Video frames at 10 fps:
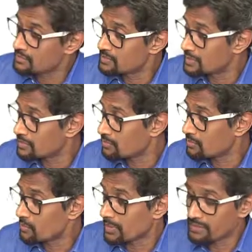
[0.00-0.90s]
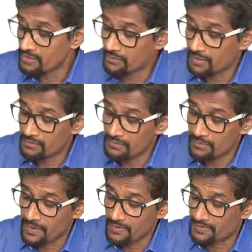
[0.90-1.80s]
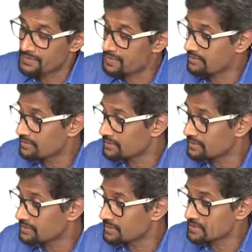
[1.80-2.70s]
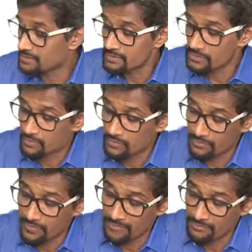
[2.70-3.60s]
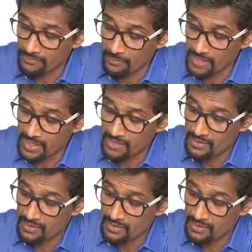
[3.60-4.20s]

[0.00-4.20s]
zero point one five seven six two five P